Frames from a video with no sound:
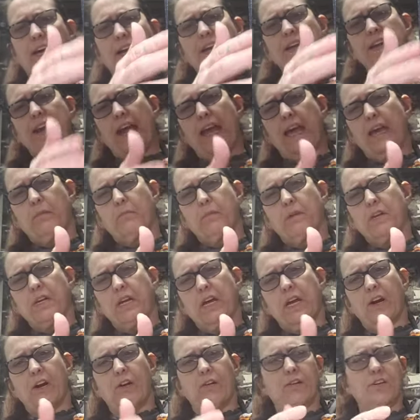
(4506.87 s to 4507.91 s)
a name in
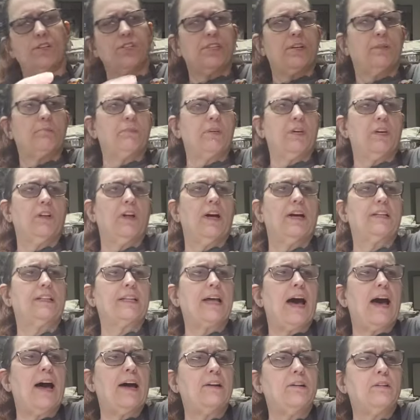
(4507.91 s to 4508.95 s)
here or something like
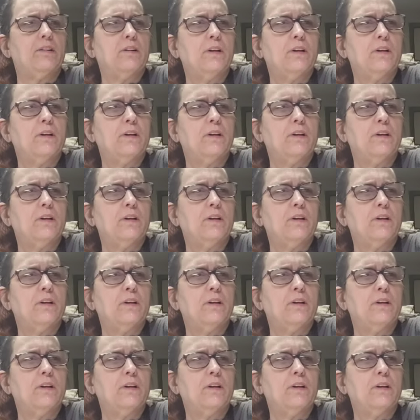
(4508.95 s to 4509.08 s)
that.